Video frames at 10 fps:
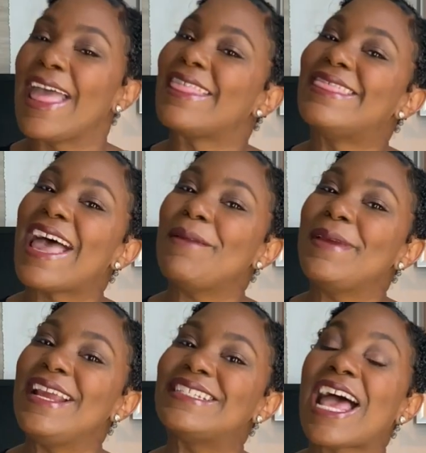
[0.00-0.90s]
That
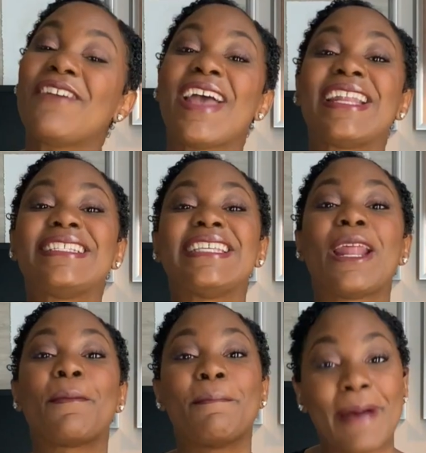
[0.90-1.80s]
means I've had to set
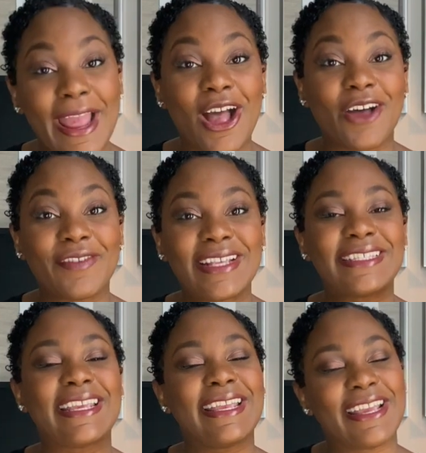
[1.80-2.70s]
up my office
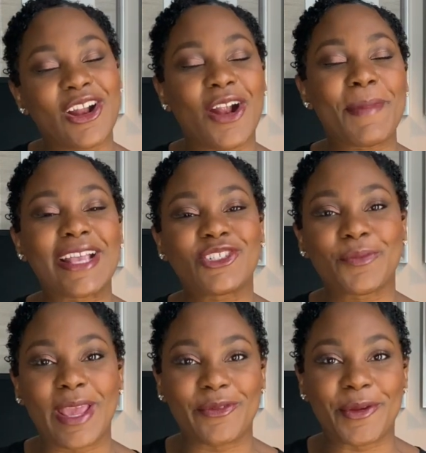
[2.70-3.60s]
in our master
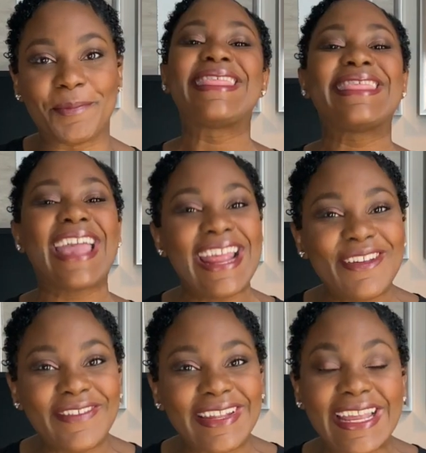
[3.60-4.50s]
bedroom.
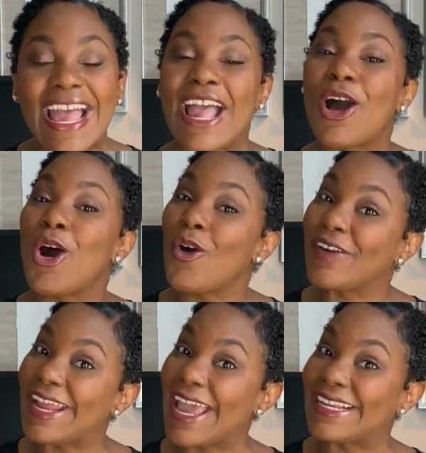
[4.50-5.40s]
Thankfully, I
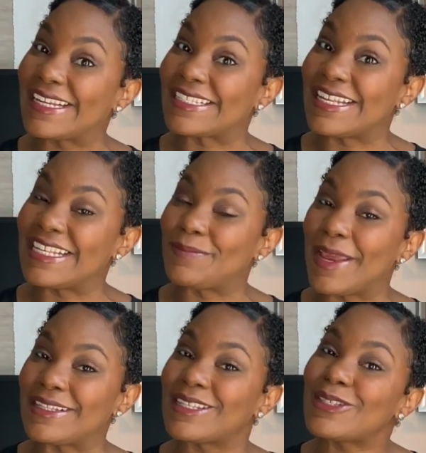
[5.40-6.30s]
already had a desk in this
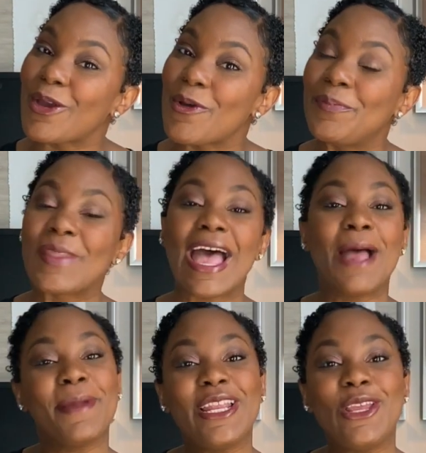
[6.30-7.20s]
space. So
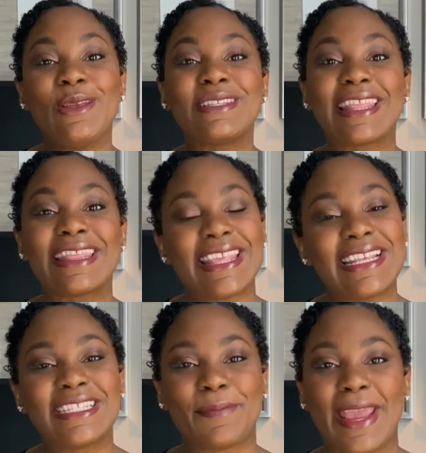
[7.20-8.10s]
I'm going to use
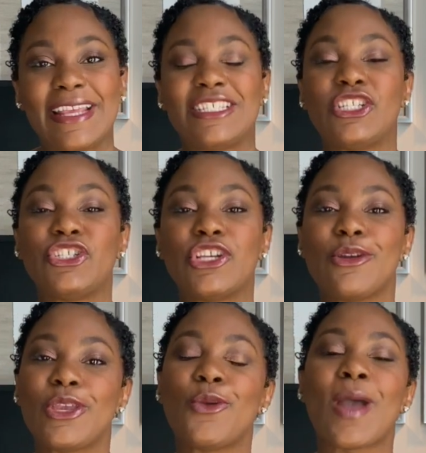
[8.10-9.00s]
this space to show
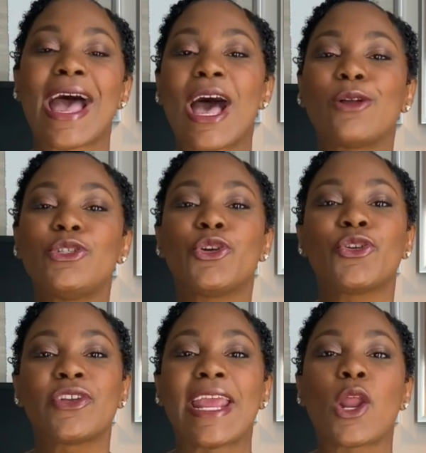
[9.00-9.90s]
you how to
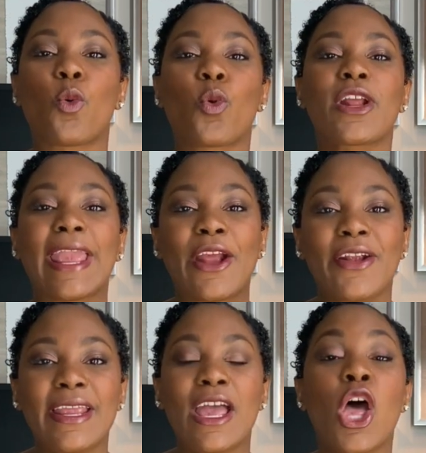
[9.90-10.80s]
create a work
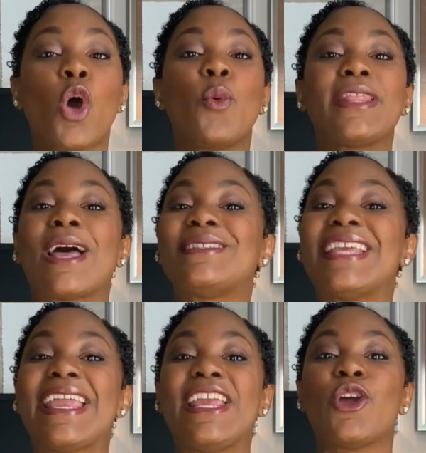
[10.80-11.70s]
area without
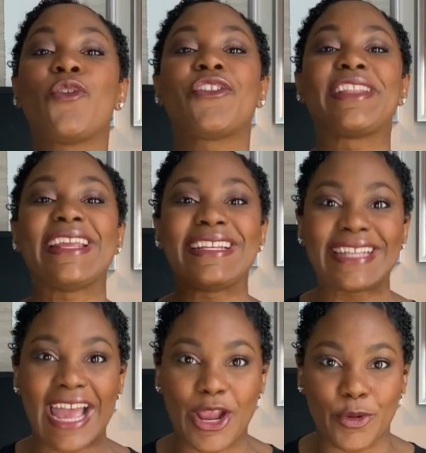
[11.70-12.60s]
taking over the
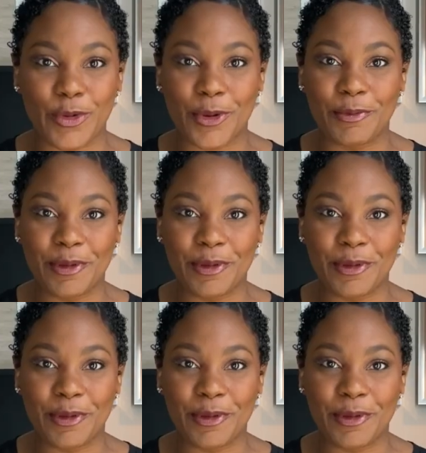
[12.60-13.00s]
entire room.